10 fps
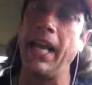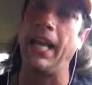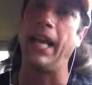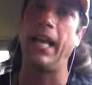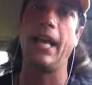
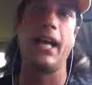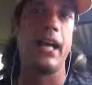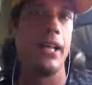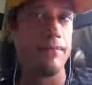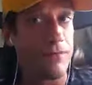
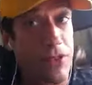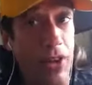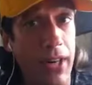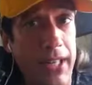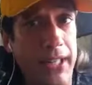and
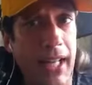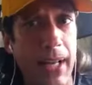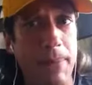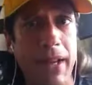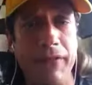sorry he didn't get
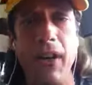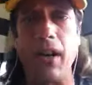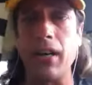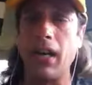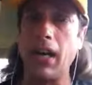up that
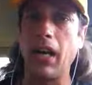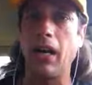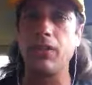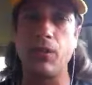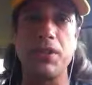far
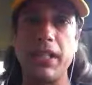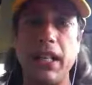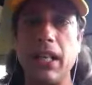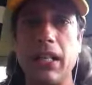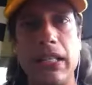uh, towards the
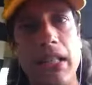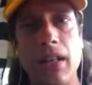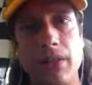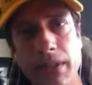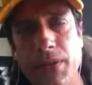end. You
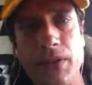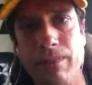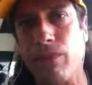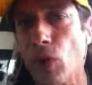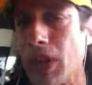know, it was
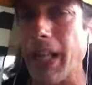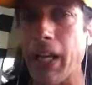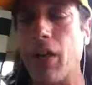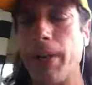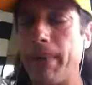looking like
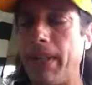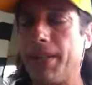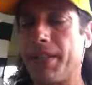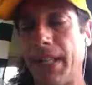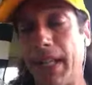it could have been
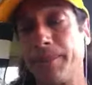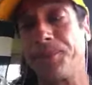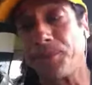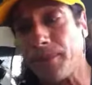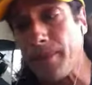his day.
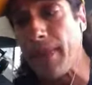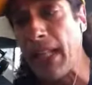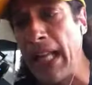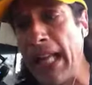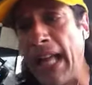
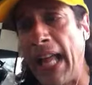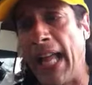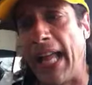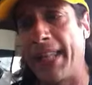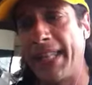
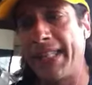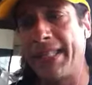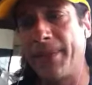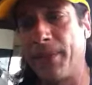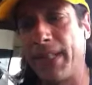And
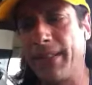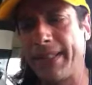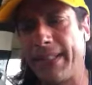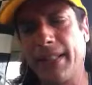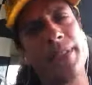then, well,
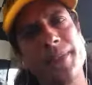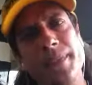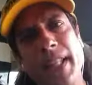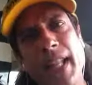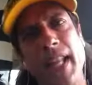you know,
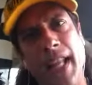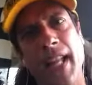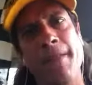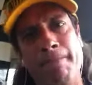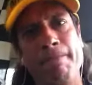
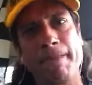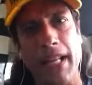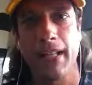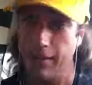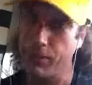
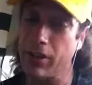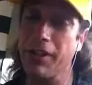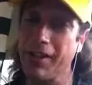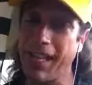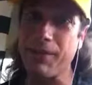it was
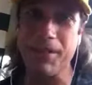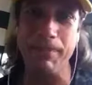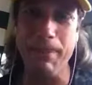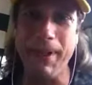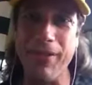looking like it was
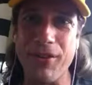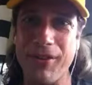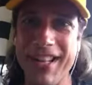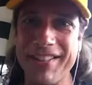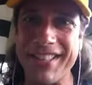going to be Panther
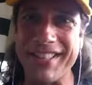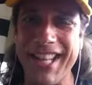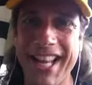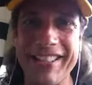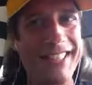Racing's
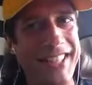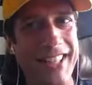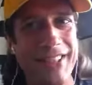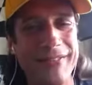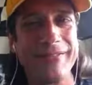day, you
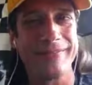know?